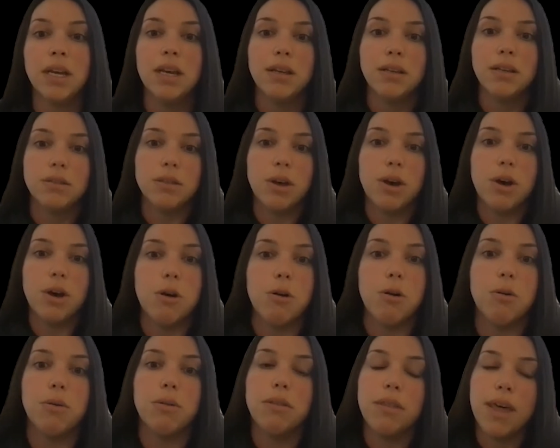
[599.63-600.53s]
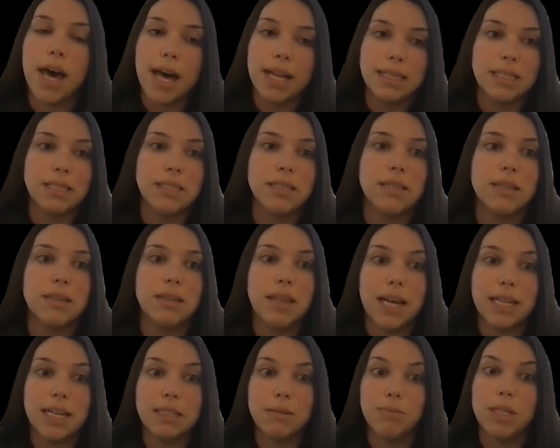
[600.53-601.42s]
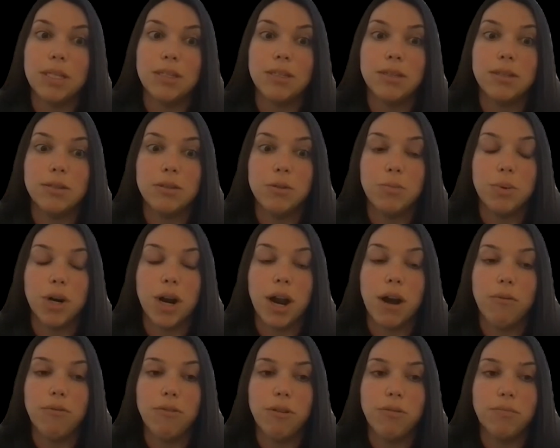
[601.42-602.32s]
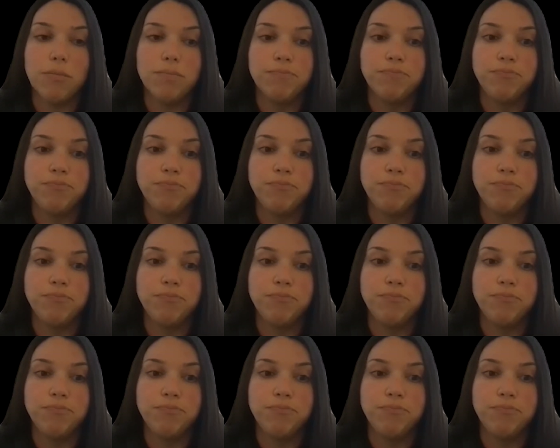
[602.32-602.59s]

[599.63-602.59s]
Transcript: So that's been super helpful.